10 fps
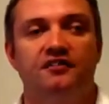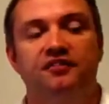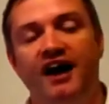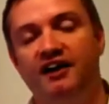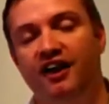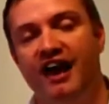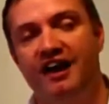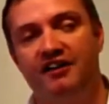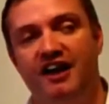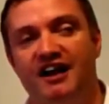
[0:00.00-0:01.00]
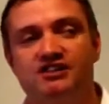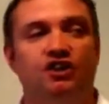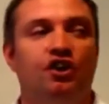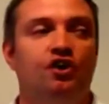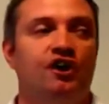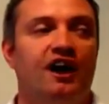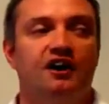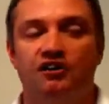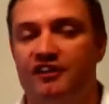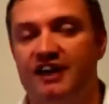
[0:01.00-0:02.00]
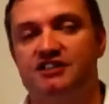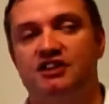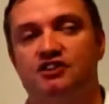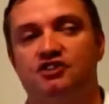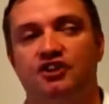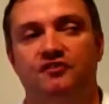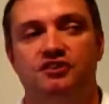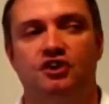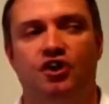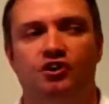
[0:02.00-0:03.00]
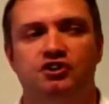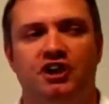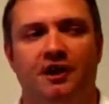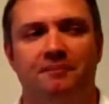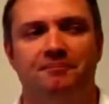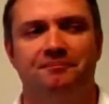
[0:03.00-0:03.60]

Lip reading: The final area is a look at creating a service culture.